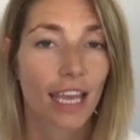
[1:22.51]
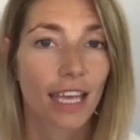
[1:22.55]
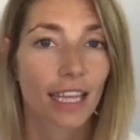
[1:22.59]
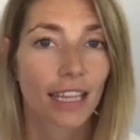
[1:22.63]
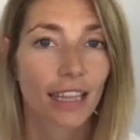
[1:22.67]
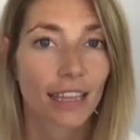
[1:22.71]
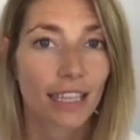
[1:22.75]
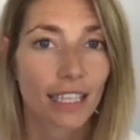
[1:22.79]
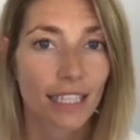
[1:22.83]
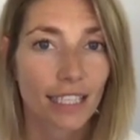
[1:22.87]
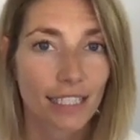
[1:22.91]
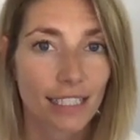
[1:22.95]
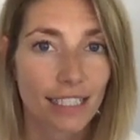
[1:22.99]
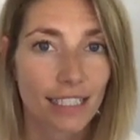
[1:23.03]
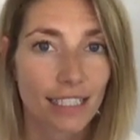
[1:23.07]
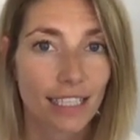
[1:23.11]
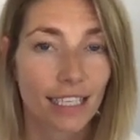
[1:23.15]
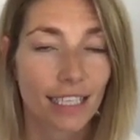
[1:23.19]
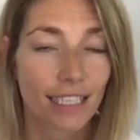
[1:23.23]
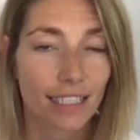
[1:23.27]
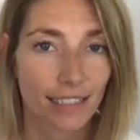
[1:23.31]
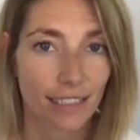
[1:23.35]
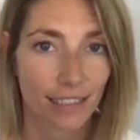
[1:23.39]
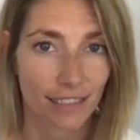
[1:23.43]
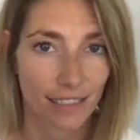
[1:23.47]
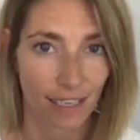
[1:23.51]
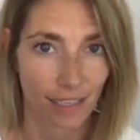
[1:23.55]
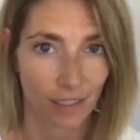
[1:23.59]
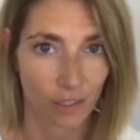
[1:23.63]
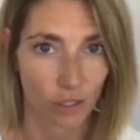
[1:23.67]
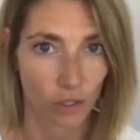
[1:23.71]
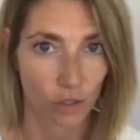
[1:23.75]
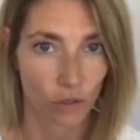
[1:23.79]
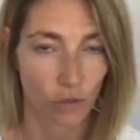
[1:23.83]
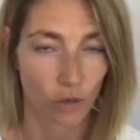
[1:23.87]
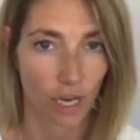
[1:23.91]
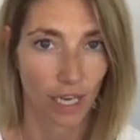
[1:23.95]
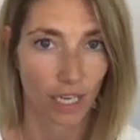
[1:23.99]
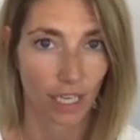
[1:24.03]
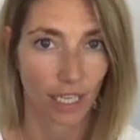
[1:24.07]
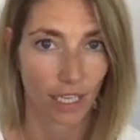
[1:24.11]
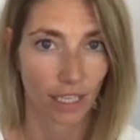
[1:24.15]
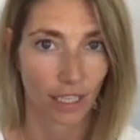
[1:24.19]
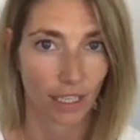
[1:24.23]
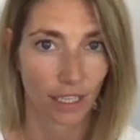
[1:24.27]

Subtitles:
This is attention training.